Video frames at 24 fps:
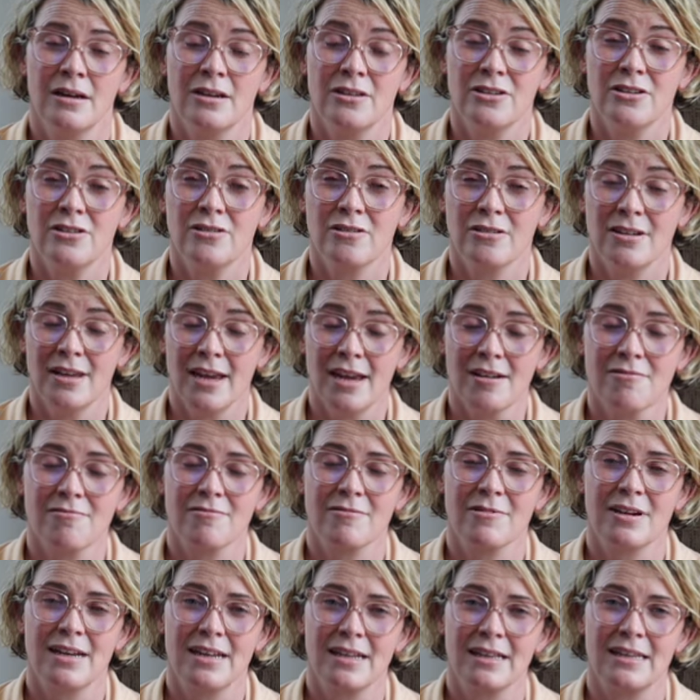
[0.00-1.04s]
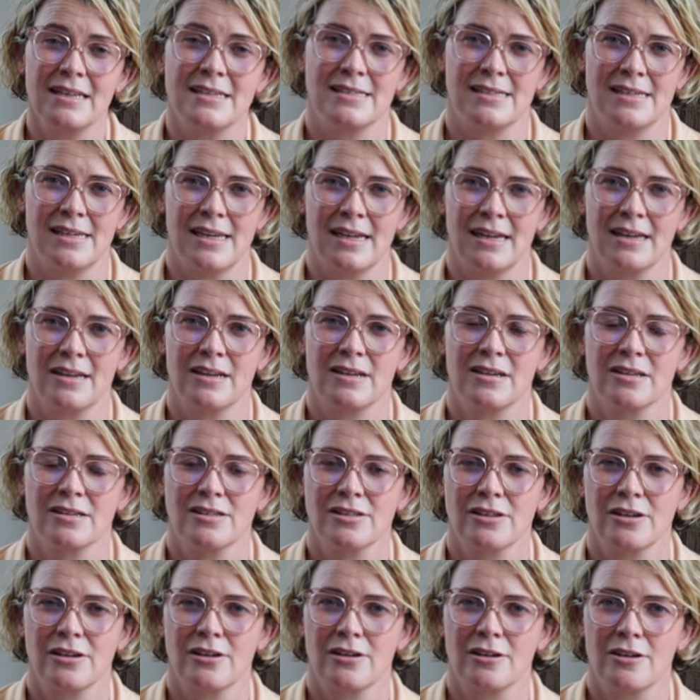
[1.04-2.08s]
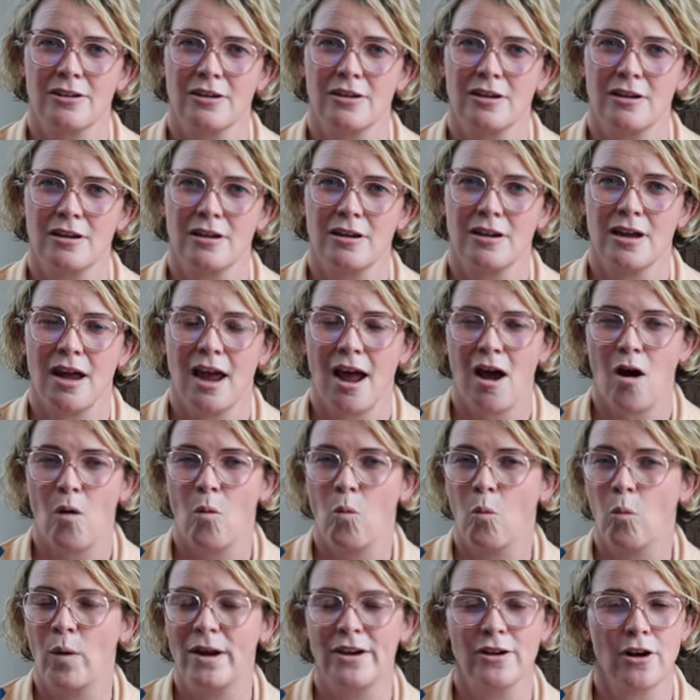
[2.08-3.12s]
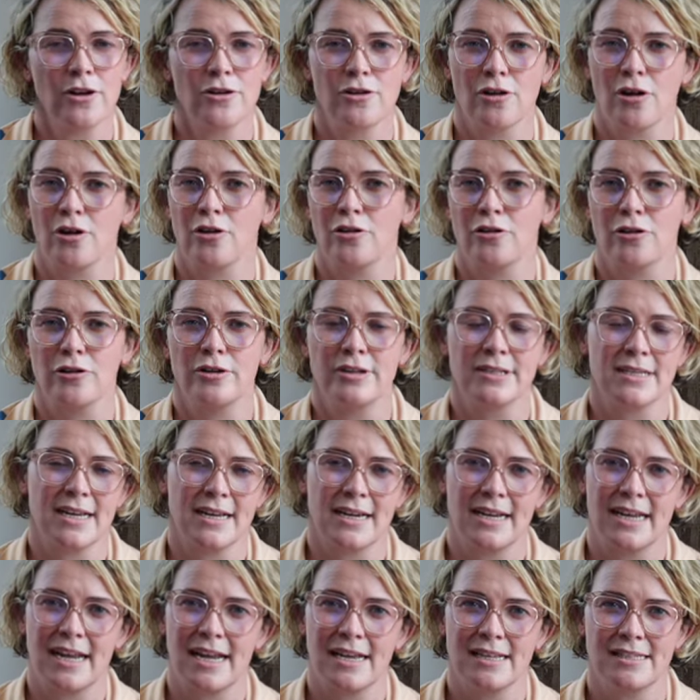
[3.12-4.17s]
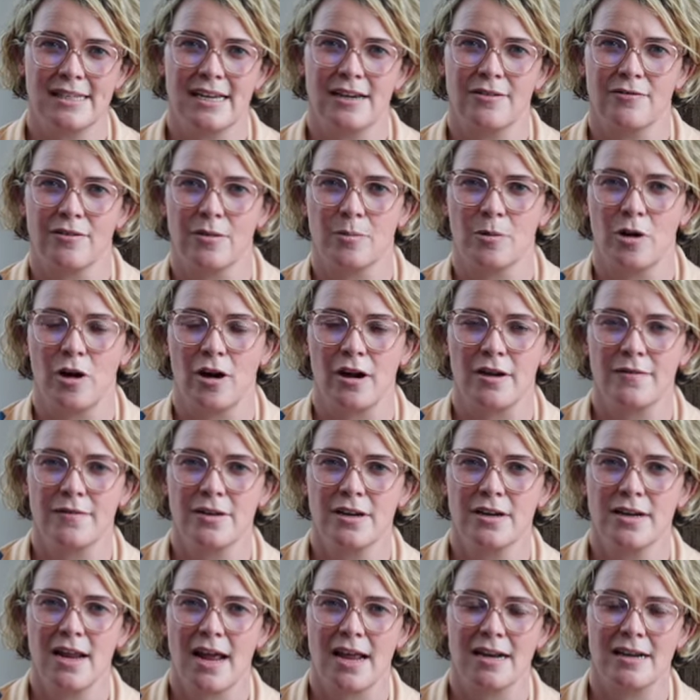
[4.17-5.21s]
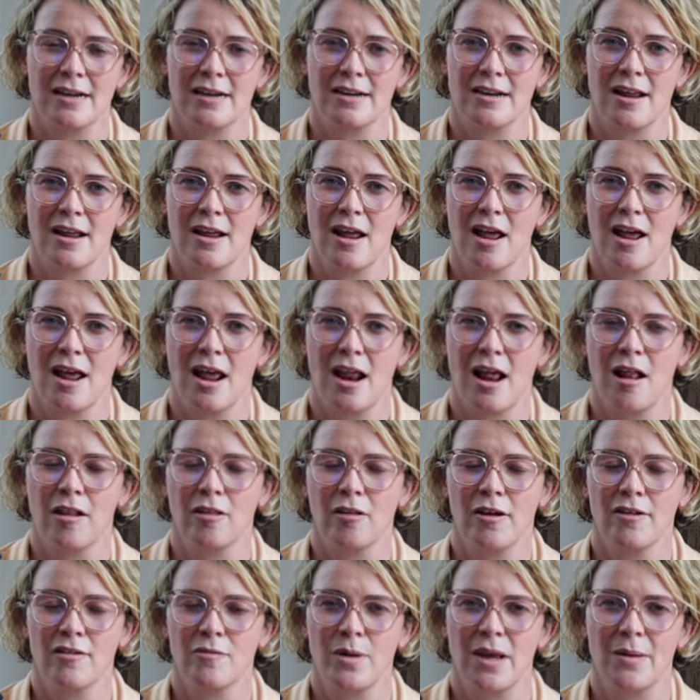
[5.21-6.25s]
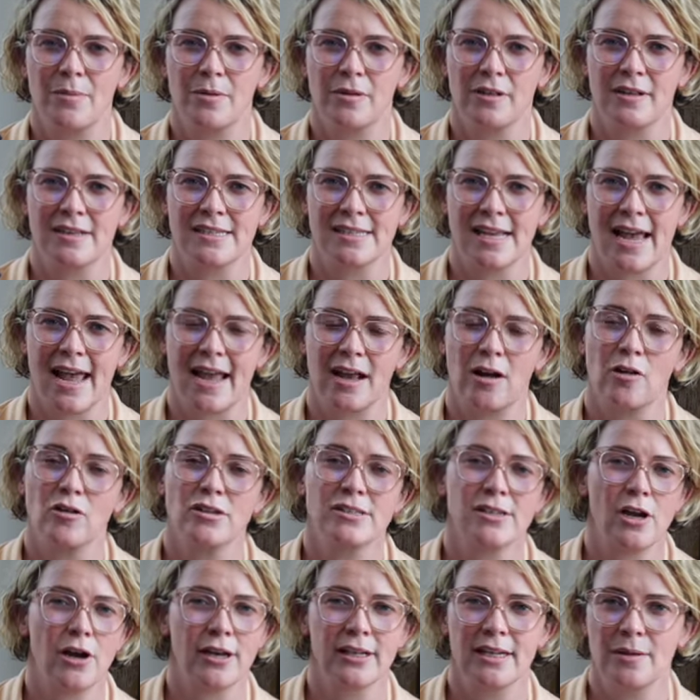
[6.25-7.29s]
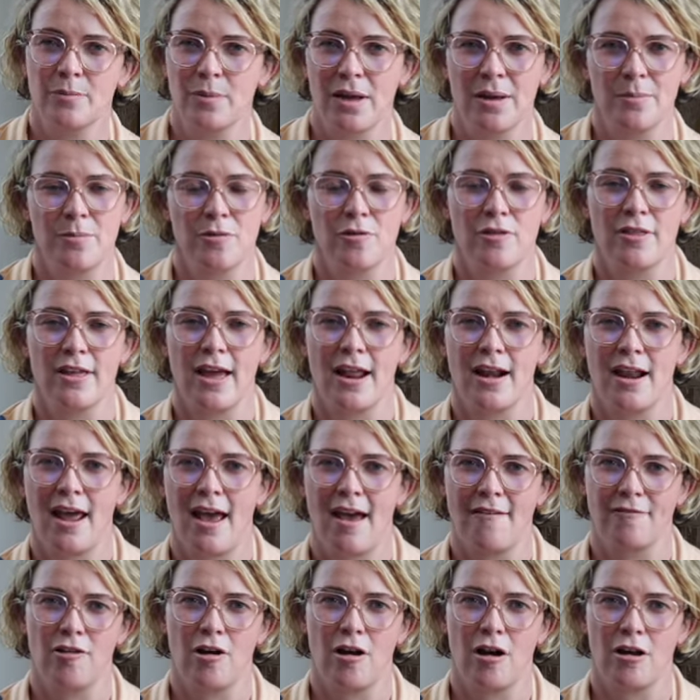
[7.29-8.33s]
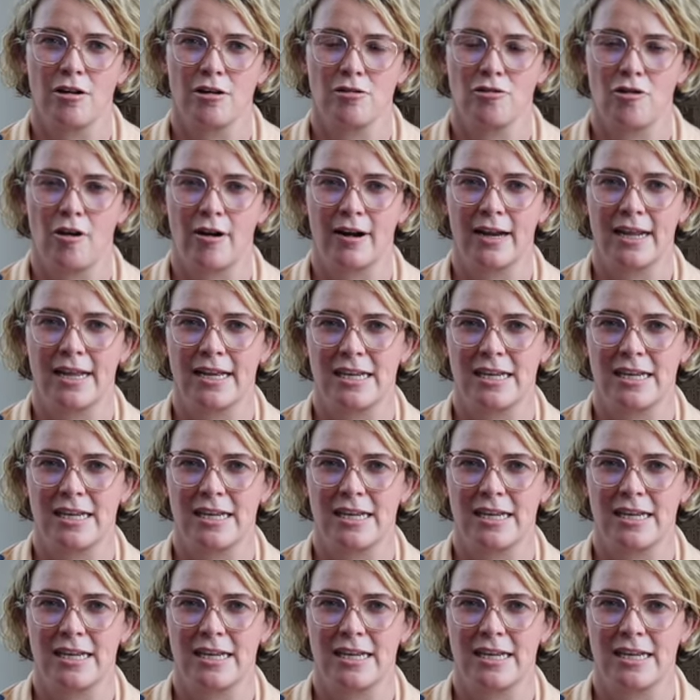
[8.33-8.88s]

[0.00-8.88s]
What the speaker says: You could get really sick, so we don't know who's going to get sick from COVID, and a lot of people are saying, oh, it's only people that have got chronic